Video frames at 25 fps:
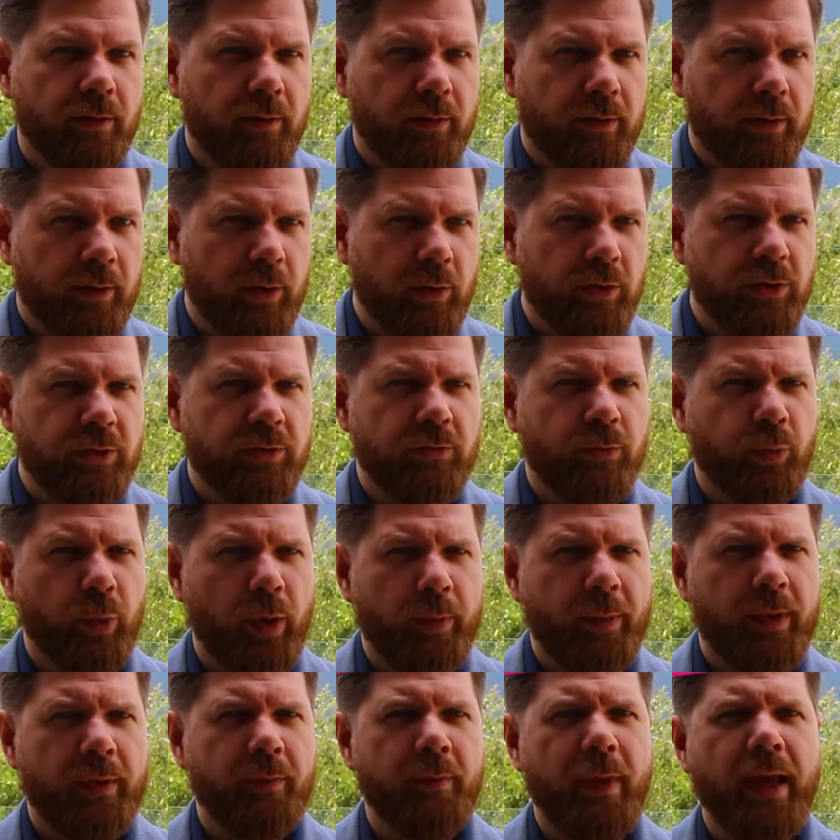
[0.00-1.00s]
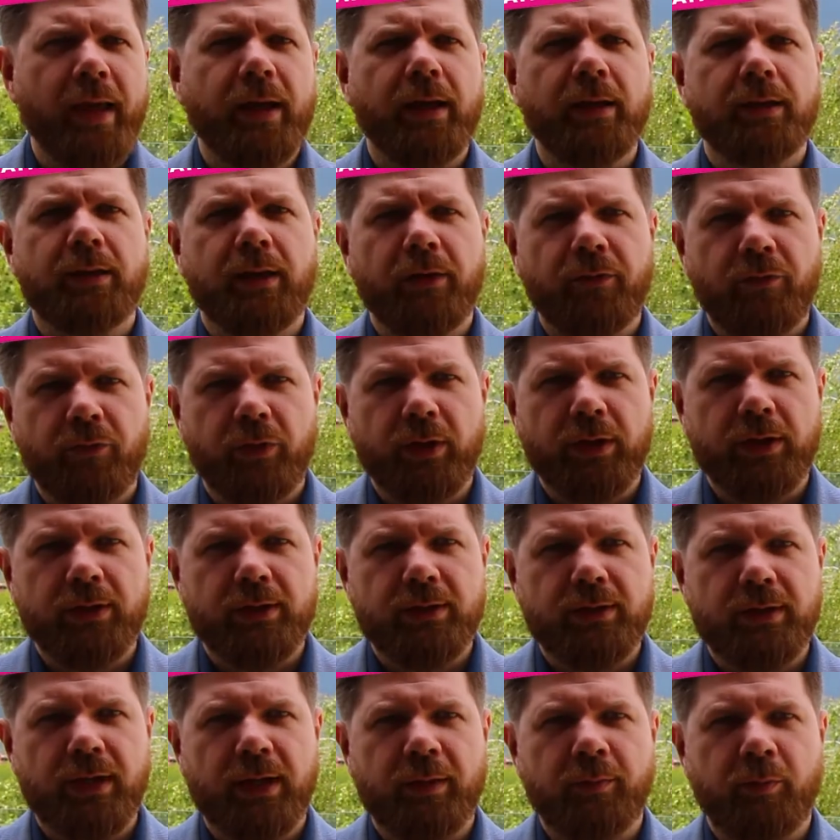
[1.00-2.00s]
those women make a
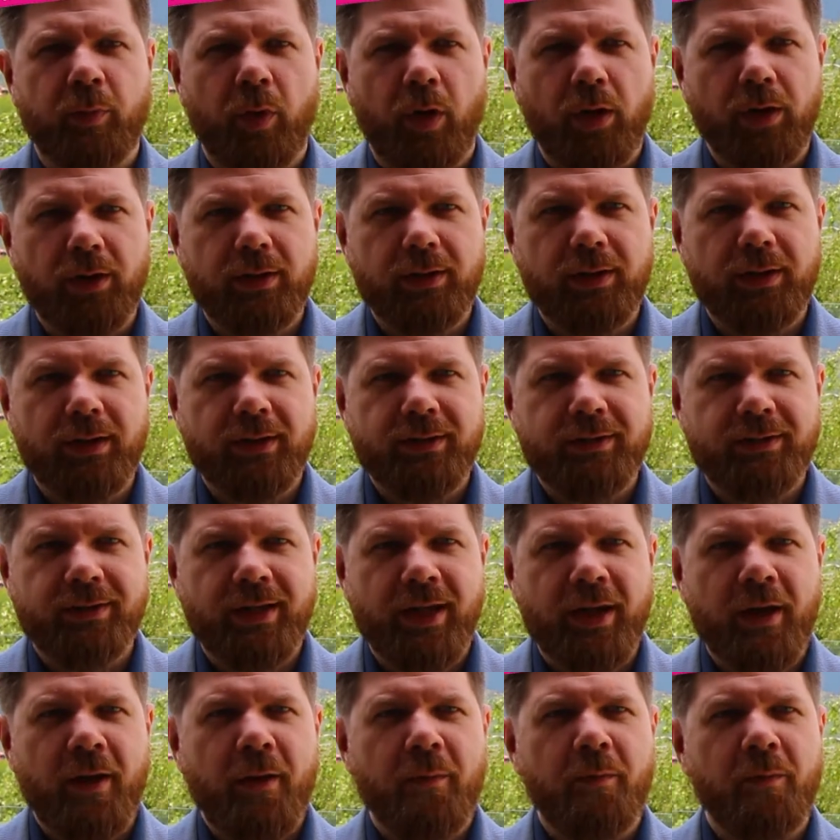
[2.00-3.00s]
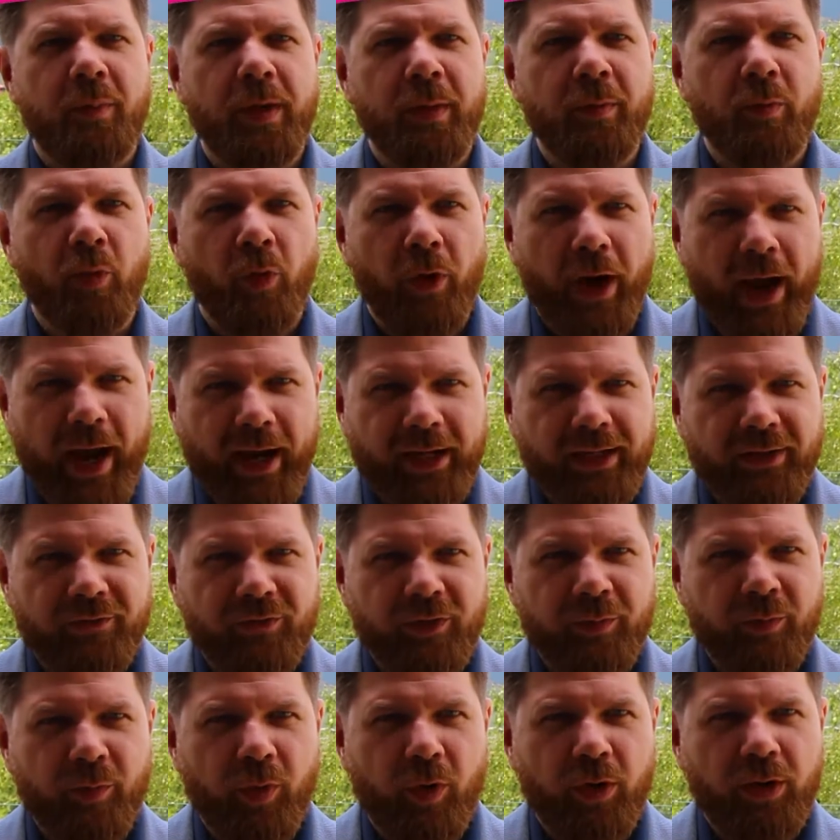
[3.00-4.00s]
difference in politics, be more
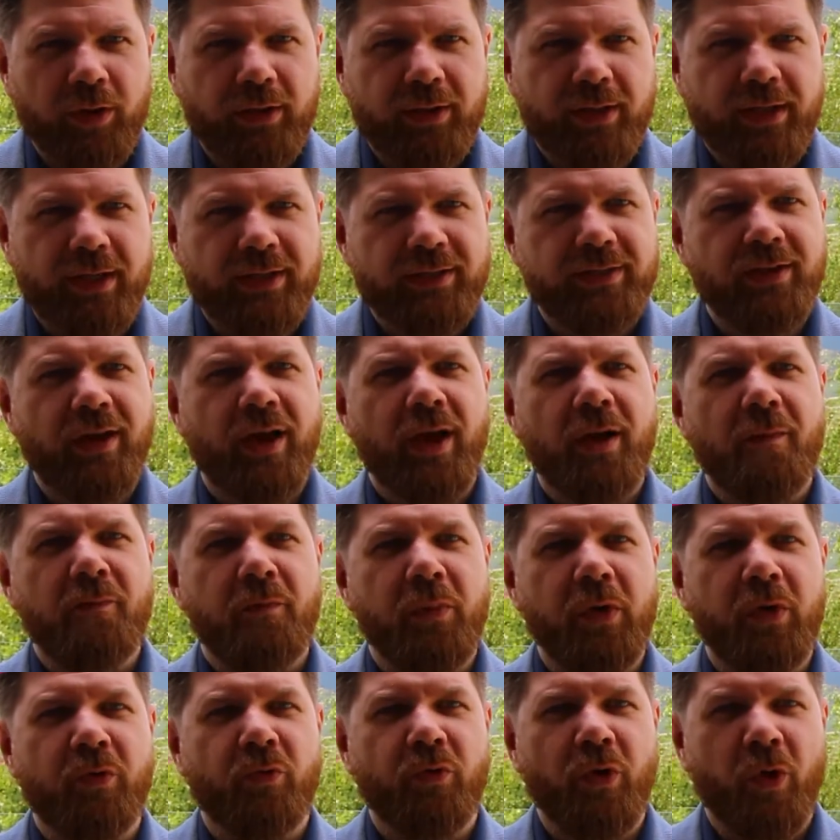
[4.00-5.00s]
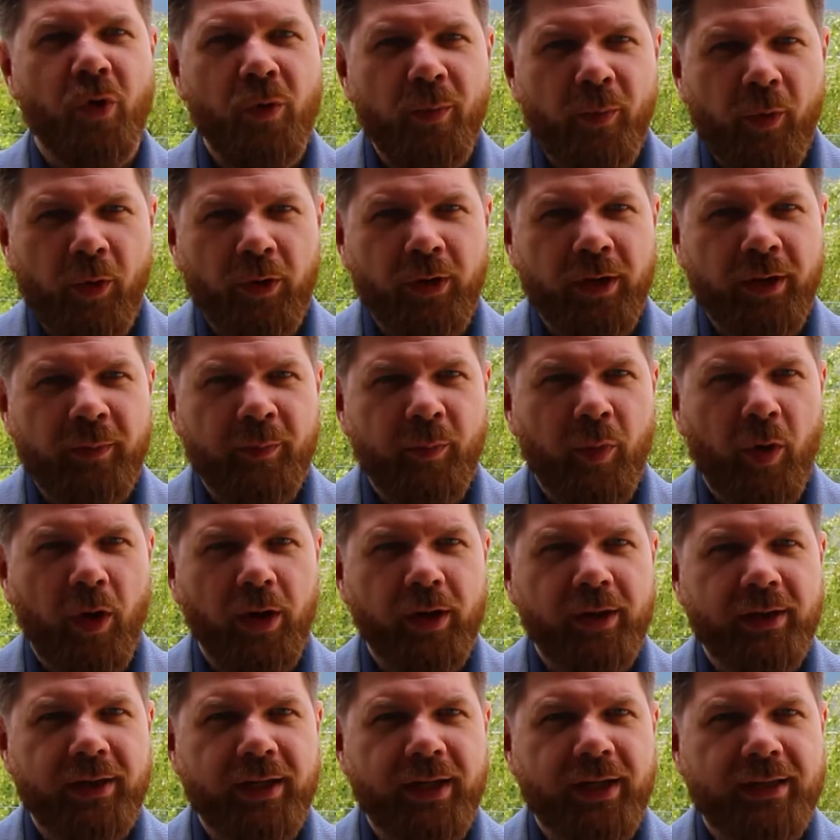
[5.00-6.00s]
active in politics, be a role model in
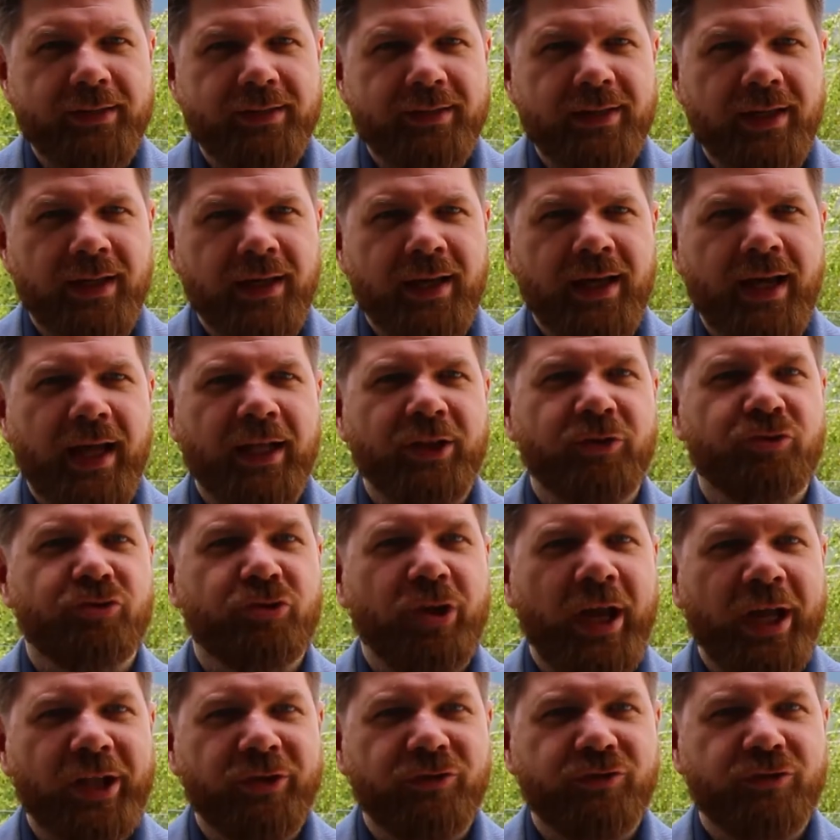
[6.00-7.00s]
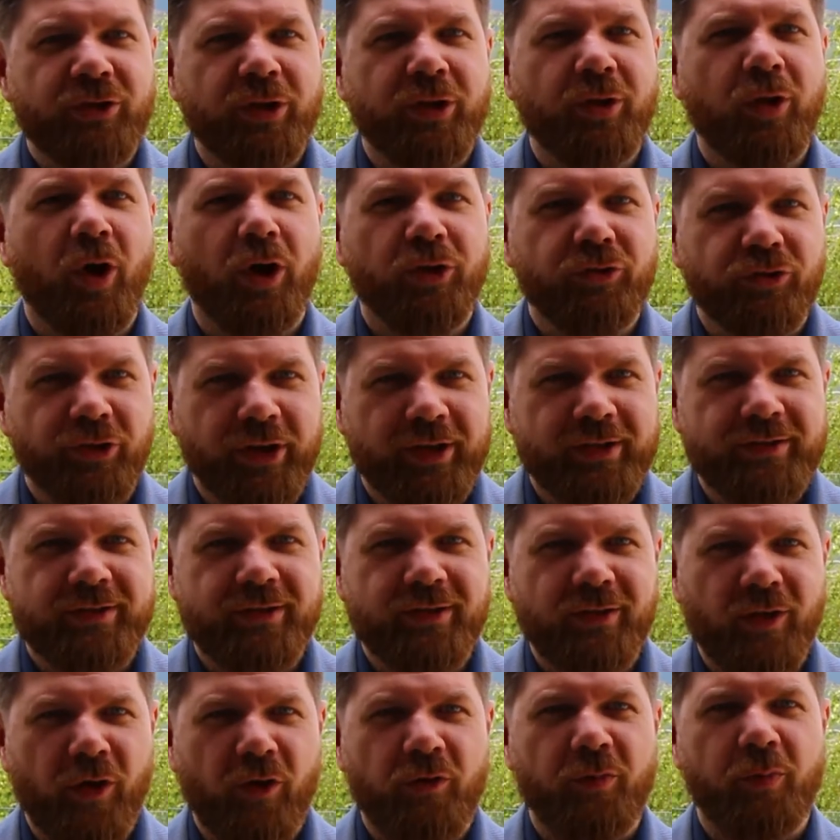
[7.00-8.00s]
politics, and change the
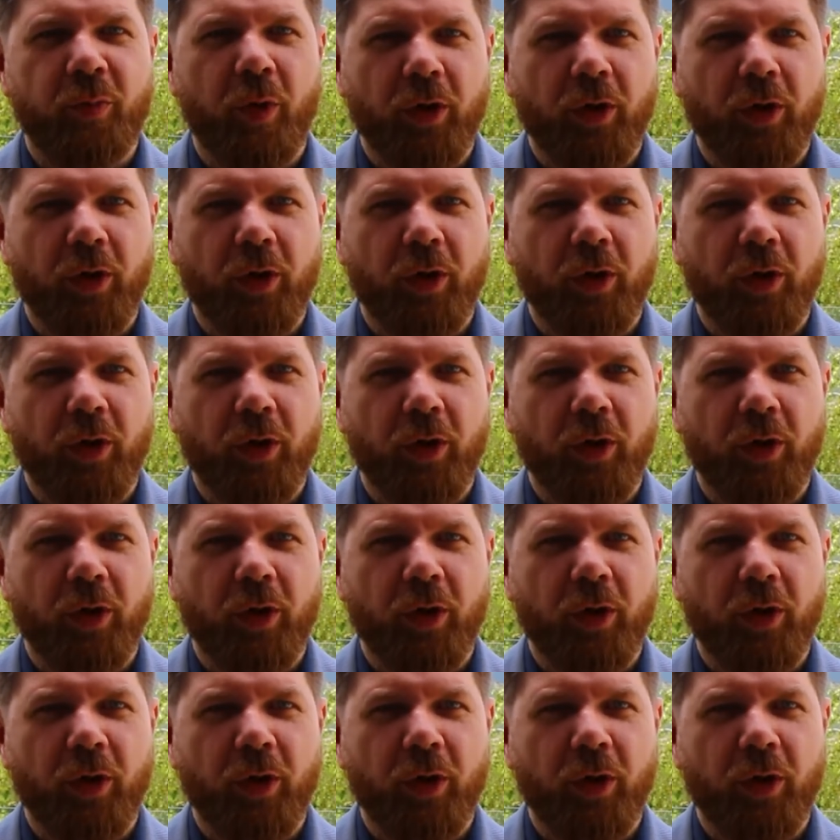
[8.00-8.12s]
logics of